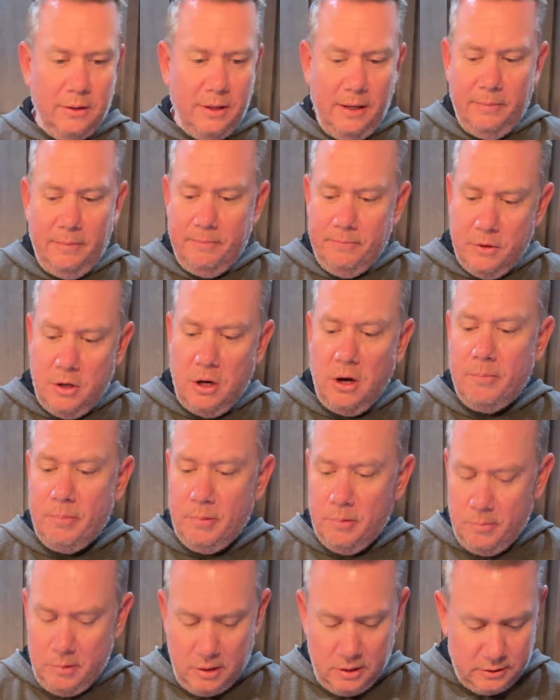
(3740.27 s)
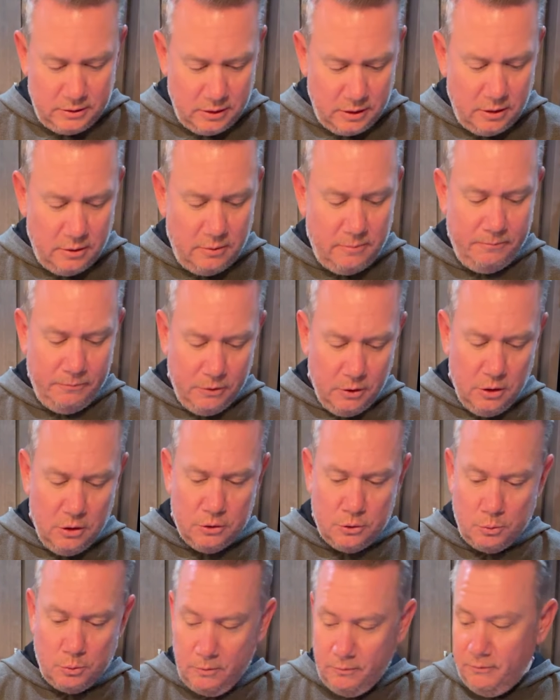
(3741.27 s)
like a couple minutes ago.
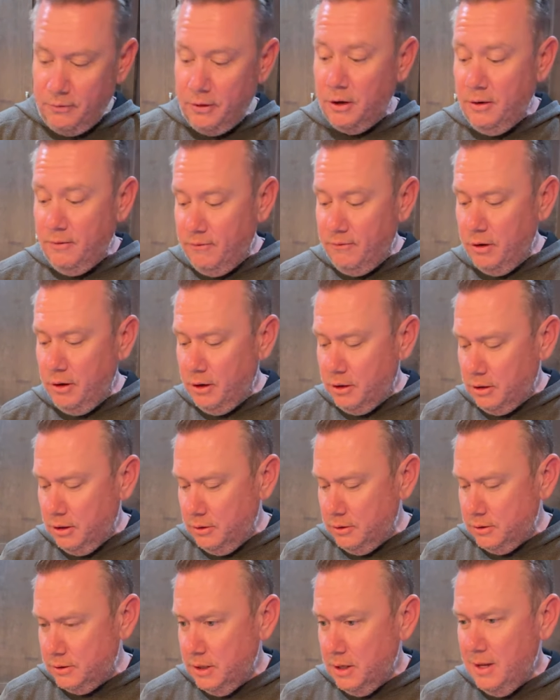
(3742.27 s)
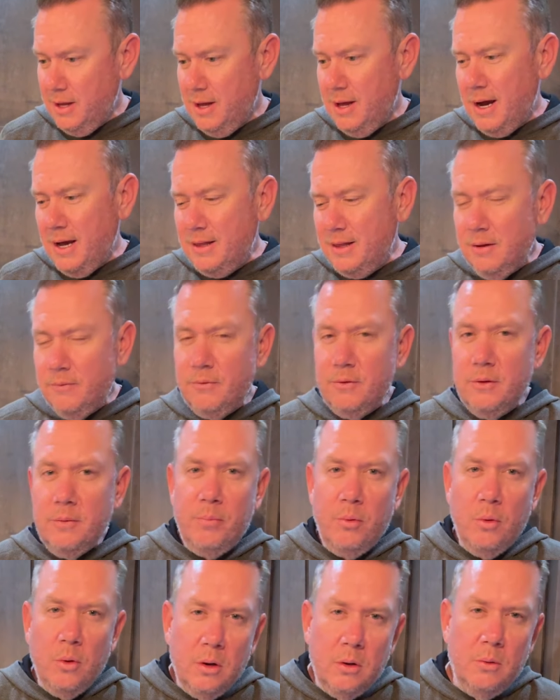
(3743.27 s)
So we're very, very close. I think for the
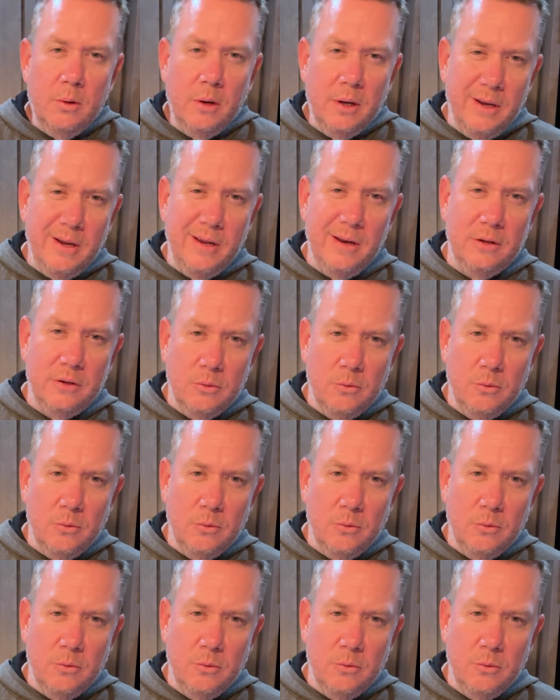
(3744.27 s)
pork, we're going to get it